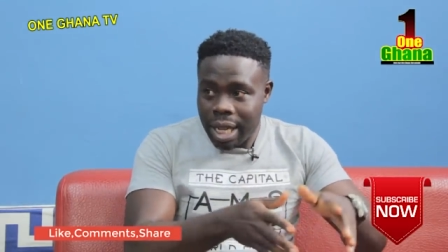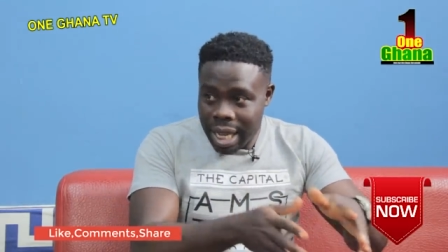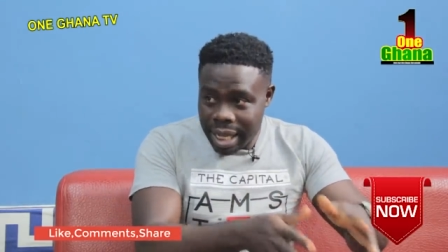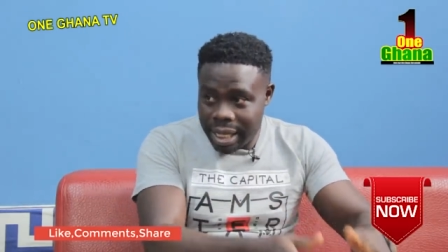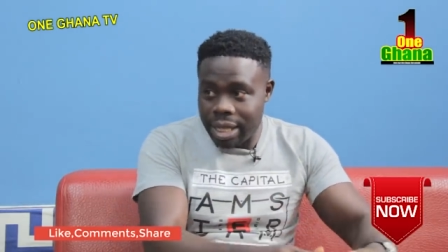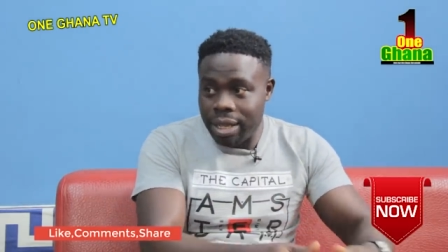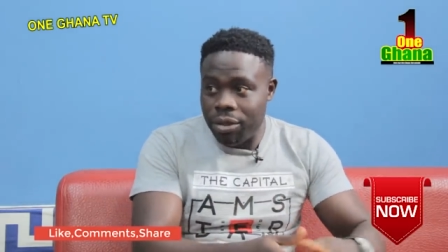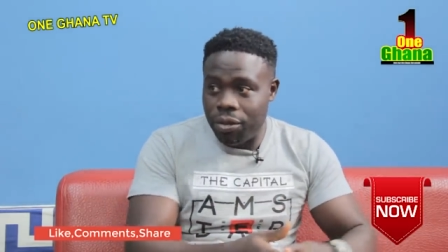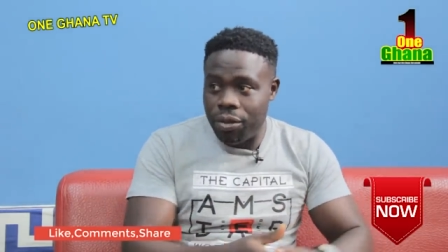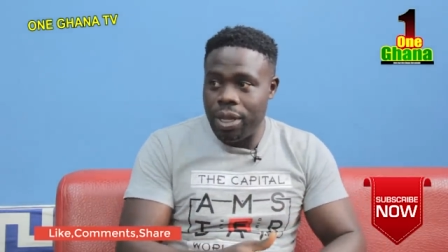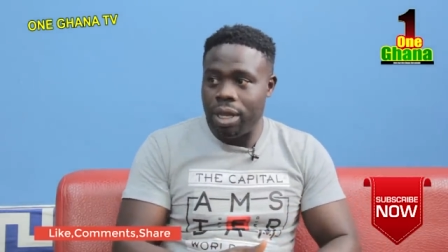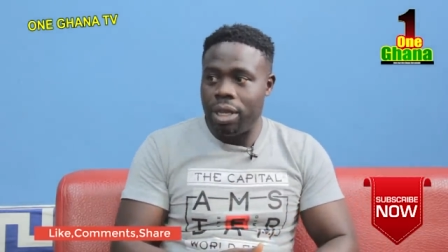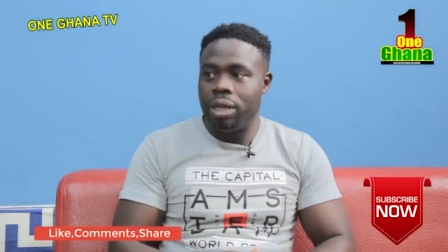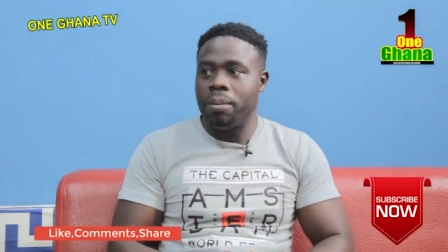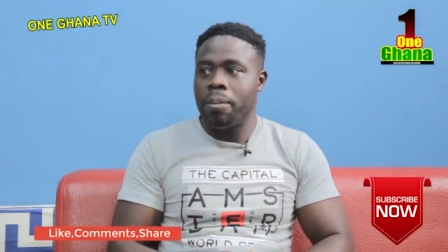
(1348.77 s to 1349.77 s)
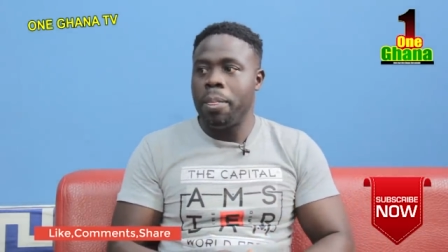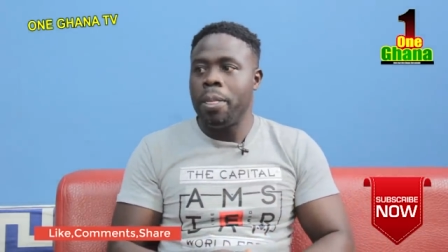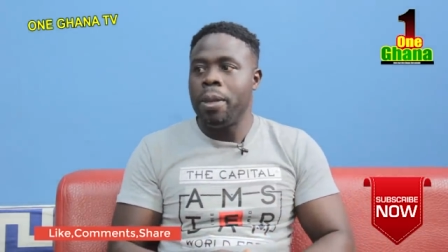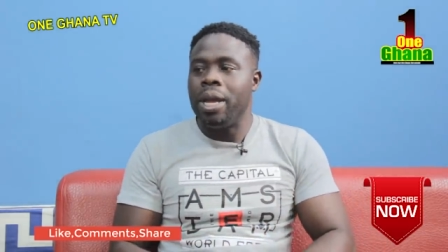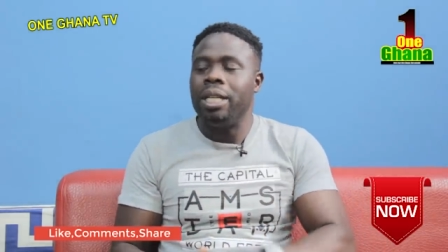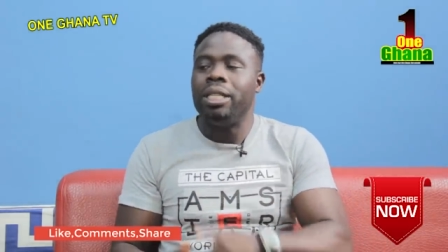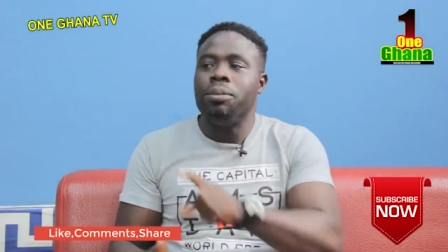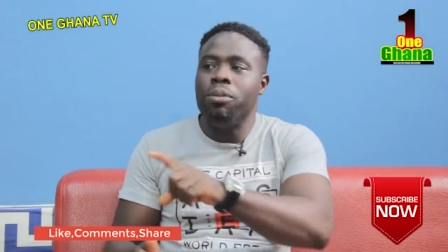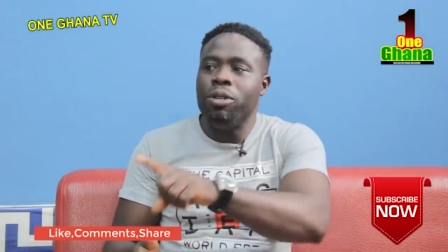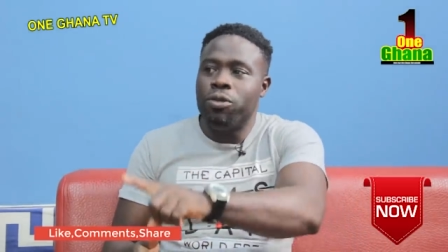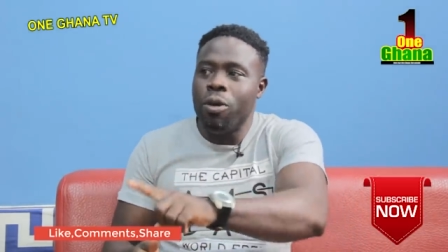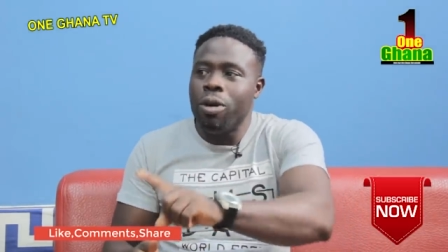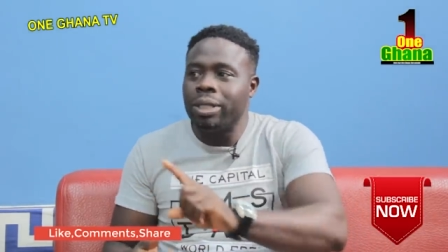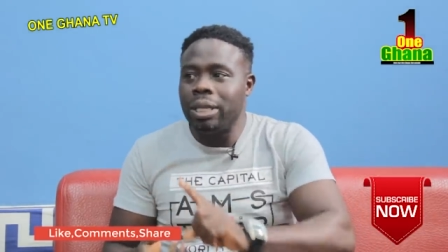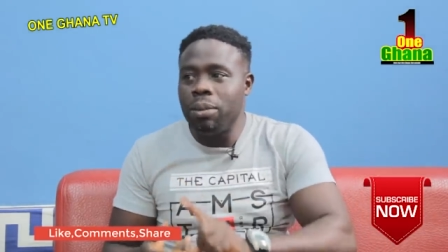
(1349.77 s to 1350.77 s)
is in fee. And
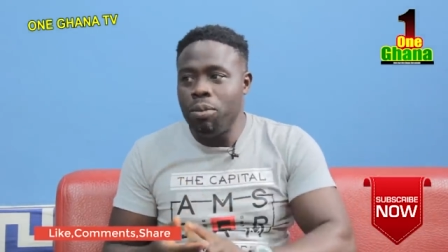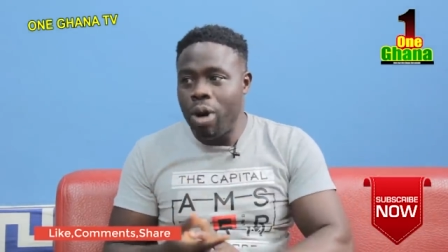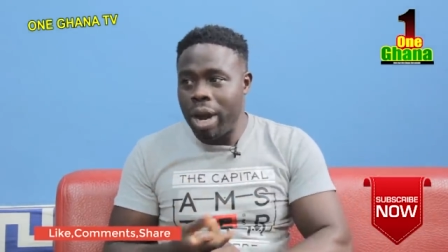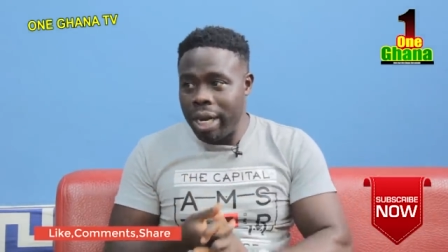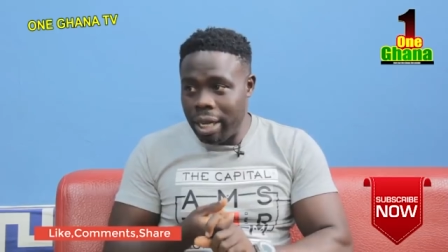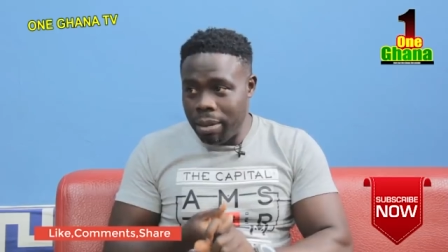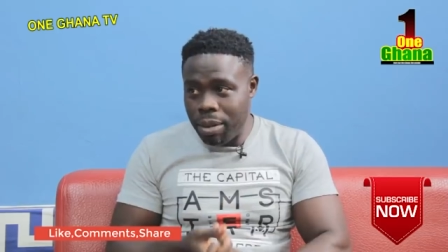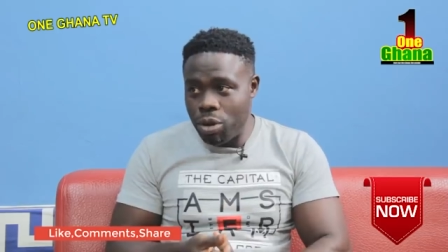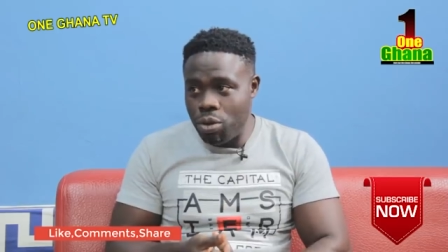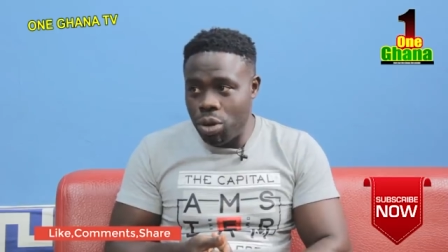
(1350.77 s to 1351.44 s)
before some boy ni be